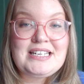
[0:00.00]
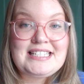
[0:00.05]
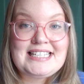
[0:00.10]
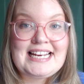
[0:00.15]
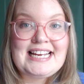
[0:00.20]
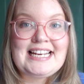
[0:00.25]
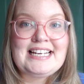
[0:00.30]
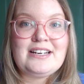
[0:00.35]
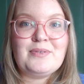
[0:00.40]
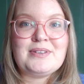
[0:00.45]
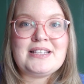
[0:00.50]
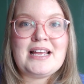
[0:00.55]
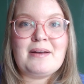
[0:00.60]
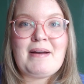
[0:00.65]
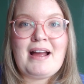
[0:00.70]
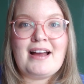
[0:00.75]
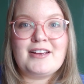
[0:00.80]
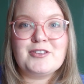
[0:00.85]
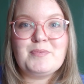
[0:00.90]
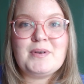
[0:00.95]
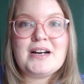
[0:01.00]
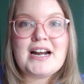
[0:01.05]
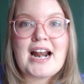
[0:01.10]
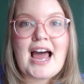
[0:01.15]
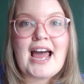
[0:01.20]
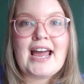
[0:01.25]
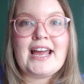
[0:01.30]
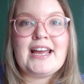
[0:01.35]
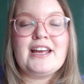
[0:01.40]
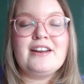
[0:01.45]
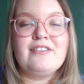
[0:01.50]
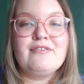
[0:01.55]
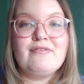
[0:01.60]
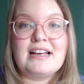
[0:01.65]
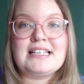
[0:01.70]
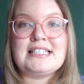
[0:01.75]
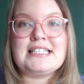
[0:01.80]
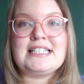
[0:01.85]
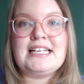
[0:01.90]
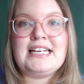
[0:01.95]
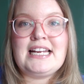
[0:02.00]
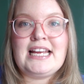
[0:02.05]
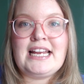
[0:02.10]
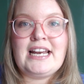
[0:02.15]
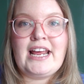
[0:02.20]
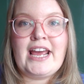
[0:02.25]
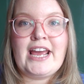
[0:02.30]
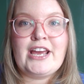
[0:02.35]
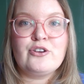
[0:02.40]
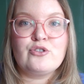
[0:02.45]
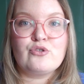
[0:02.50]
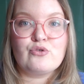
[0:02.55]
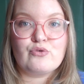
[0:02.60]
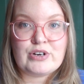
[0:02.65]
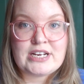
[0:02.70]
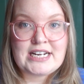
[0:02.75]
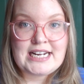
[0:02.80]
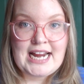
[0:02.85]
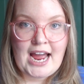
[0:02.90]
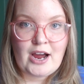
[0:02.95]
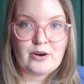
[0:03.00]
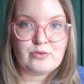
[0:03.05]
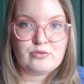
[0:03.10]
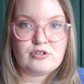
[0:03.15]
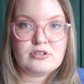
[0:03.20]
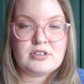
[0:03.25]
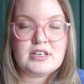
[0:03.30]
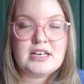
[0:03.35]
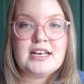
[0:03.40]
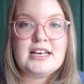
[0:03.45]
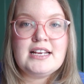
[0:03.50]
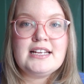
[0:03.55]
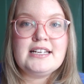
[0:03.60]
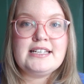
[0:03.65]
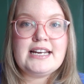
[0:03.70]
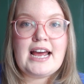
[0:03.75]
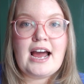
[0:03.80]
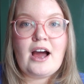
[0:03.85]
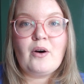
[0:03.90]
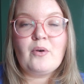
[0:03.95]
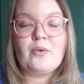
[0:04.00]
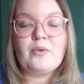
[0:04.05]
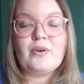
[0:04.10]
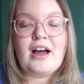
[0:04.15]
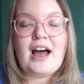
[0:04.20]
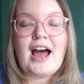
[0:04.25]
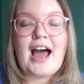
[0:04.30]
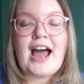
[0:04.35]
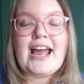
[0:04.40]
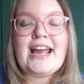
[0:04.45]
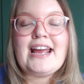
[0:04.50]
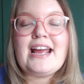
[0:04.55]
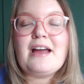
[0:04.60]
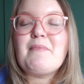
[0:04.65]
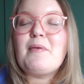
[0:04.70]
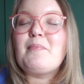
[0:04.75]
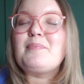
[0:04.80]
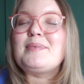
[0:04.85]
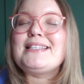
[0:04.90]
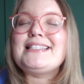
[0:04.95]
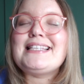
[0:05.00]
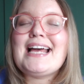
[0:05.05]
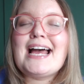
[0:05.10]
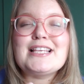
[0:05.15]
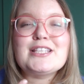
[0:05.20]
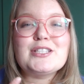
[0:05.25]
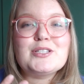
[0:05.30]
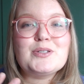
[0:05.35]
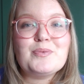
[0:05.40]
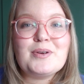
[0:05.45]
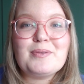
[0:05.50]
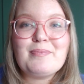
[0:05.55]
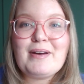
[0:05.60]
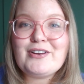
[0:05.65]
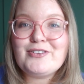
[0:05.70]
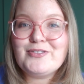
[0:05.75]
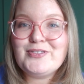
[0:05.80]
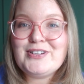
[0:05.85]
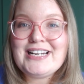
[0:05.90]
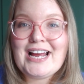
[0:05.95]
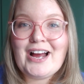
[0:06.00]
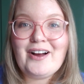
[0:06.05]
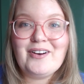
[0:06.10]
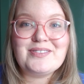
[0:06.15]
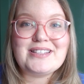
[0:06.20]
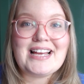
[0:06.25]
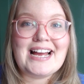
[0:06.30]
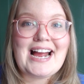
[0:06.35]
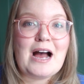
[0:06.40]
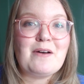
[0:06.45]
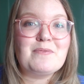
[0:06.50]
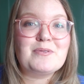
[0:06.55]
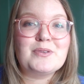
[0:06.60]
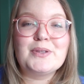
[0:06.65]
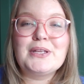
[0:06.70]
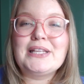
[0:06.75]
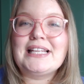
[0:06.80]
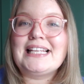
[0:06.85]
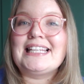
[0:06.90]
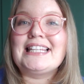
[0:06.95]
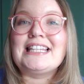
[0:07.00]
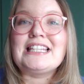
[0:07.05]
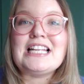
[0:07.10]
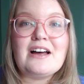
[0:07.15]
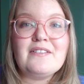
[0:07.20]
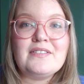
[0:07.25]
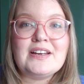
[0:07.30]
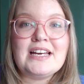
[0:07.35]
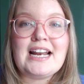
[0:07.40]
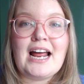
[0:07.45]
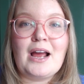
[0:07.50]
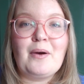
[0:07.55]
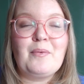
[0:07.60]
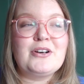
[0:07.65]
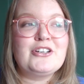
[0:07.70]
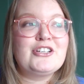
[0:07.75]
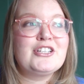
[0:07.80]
did was that my husband and I invested in a greenhouse. Now, I am obsessed with my greenhouse. I absolutely love it. I would